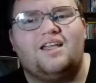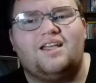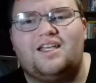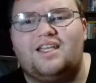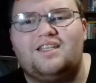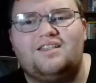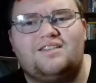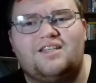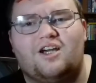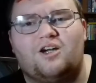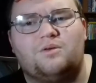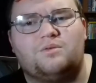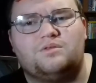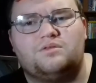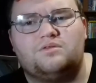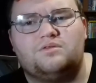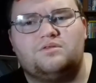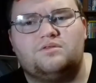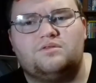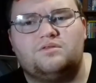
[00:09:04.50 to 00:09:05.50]
He's
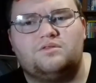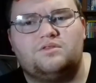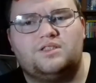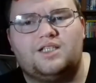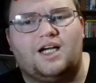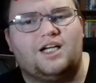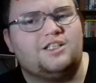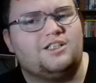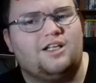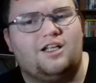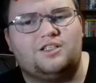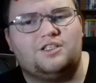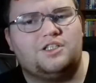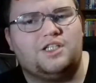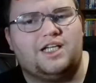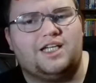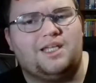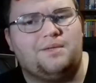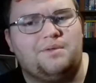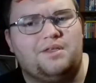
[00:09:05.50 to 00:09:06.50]
terrible. Yeah, I
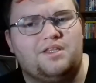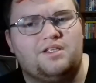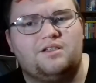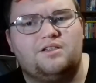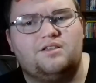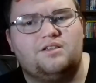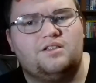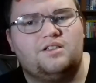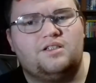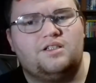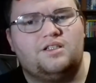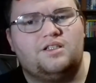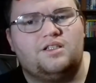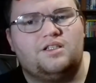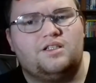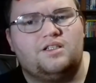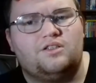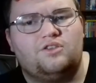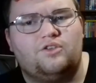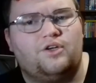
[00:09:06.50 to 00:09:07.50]
don't like him either.
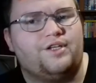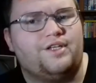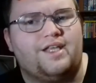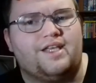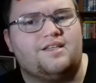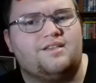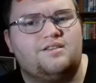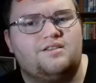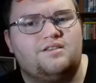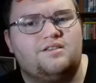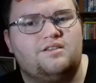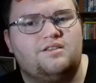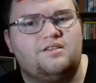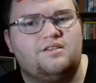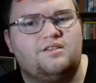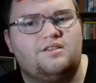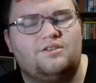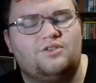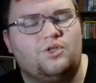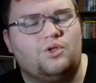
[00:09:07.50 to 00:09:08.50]
Not in this.
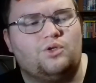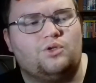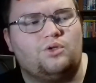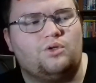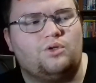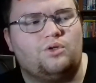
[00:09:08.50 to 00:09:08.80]
No.